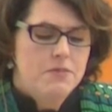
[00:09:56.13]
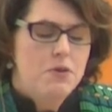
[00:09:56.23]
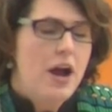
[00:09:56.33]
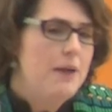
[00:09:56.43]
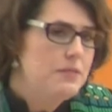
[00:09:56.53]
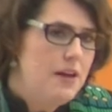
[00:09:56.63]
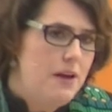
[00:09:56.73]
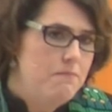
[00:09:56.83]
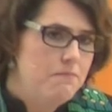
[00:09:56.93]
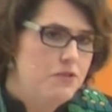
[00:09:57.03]
Perhaps
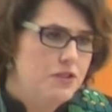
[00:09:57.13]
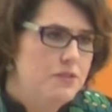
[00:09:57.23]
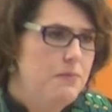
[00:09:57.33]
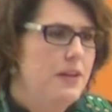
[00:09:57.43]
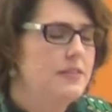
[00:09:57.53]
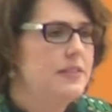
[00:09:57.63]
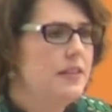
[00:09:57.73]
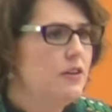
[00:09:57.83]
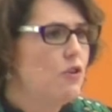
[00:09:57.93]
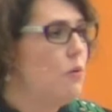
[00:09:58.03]
I'm just being
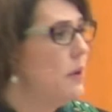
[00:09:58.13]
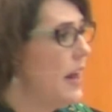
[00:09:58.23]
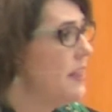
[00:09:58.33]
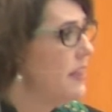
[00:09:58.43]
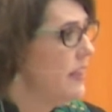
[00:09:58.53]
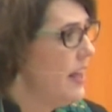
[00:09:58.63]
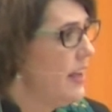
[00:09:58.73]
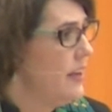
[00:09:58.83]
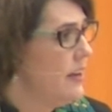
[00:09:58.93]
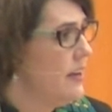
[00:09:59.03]
cynical, but I
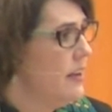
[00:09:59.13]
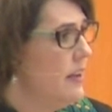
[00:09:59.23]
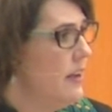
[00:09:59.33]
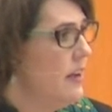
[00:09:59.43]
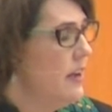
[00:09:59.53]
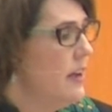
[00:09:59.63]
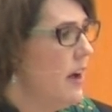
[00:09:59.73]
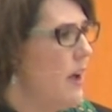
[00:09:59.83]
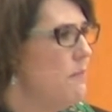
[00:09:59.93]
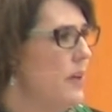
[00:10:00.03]
think
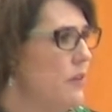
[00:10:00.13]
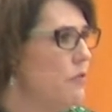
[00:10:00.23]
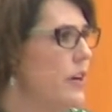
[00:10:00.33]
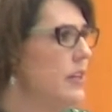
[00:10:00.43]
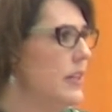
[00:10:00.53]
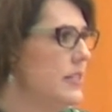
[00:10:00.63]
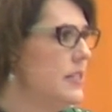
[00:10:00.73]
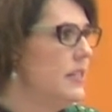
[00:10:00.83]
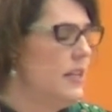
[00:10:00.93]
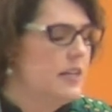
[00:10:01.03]
I'm being
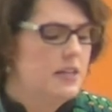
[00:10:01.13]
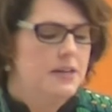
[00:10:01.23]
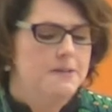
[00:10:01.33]
realistic.